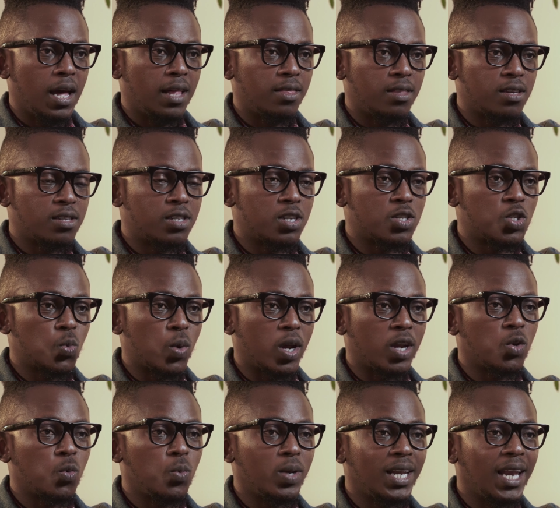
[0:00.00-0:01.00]
and this is
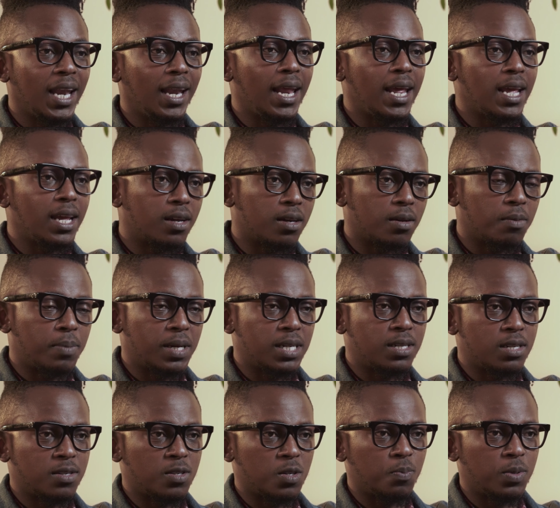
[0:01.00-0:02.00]
when we link
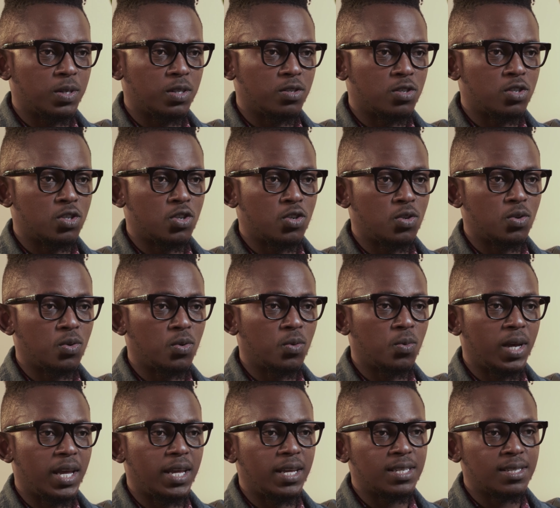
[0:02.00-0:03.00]
participants
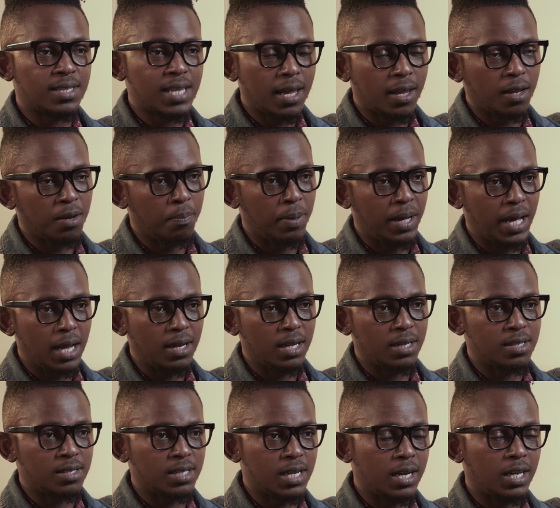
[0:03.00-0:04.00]
to a second
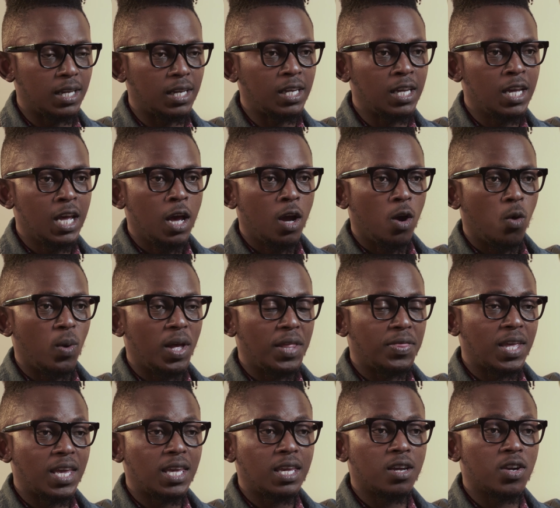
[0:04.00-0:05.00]
pilot study where
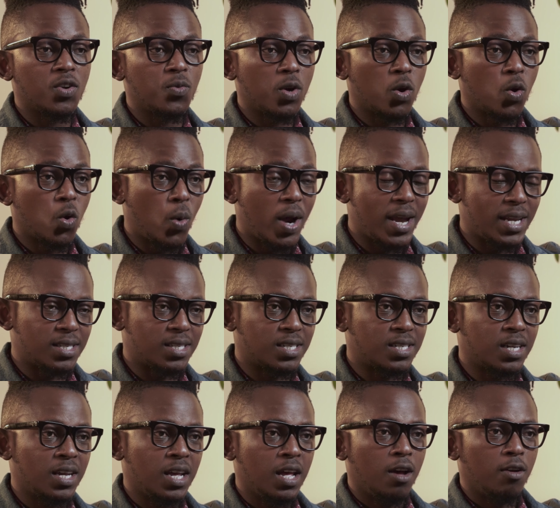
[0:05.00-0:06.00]
they can
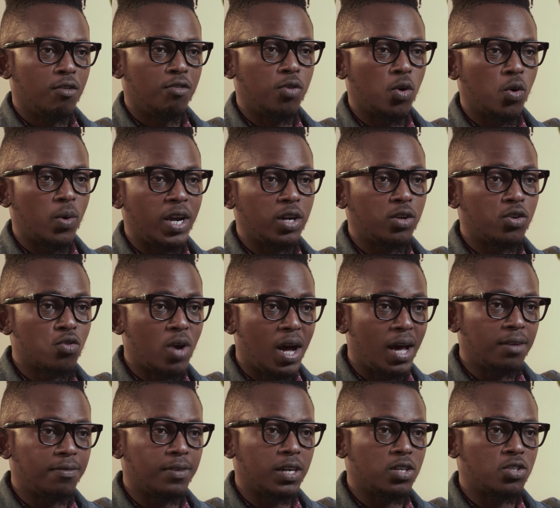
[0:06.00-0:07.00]
request for a
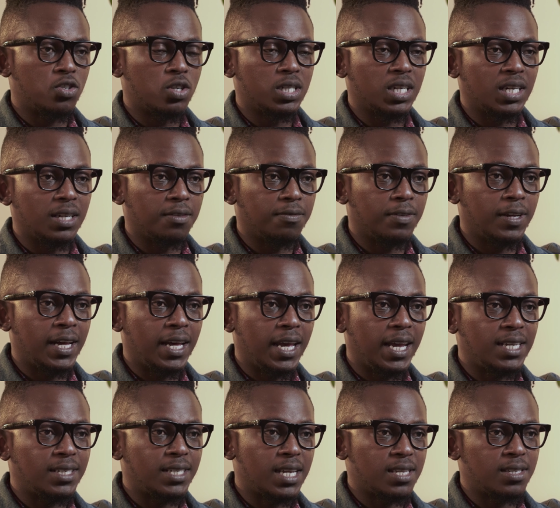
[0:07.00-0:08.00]
driver to deliver
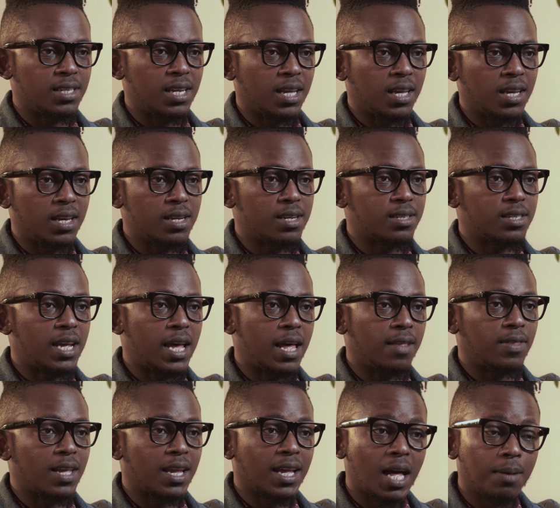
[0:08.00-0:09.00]
a testing kit
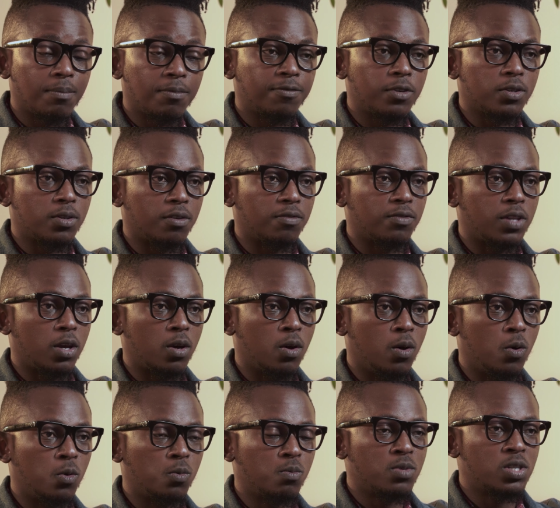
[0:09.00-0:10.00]
at the comfort of their
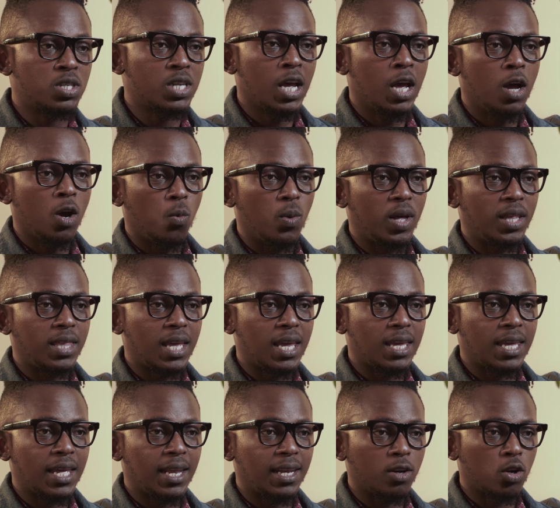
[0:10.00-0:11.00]
homes, where they
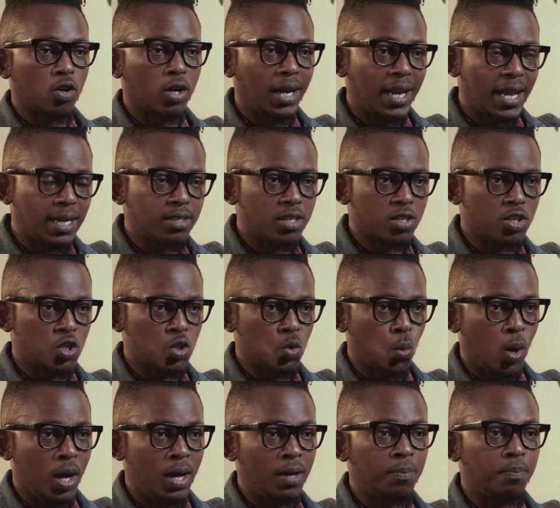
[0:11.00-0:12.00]
can collect a
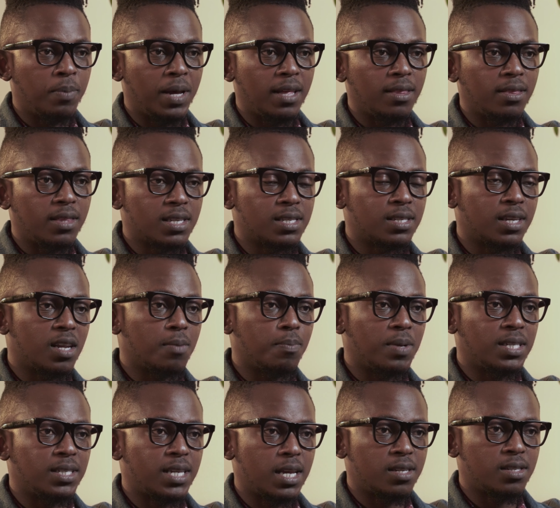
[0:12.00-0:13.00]
swab, and this can
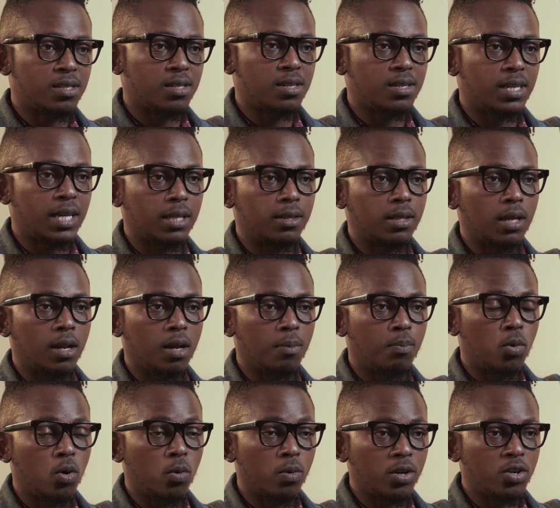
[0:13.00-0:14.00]
be tested at the
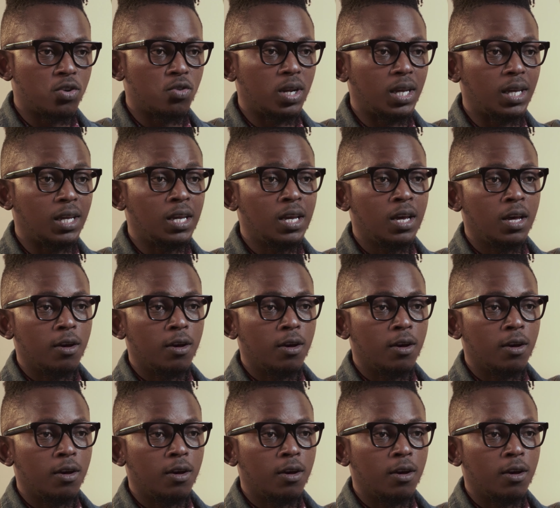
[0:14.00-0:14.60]
laboratory.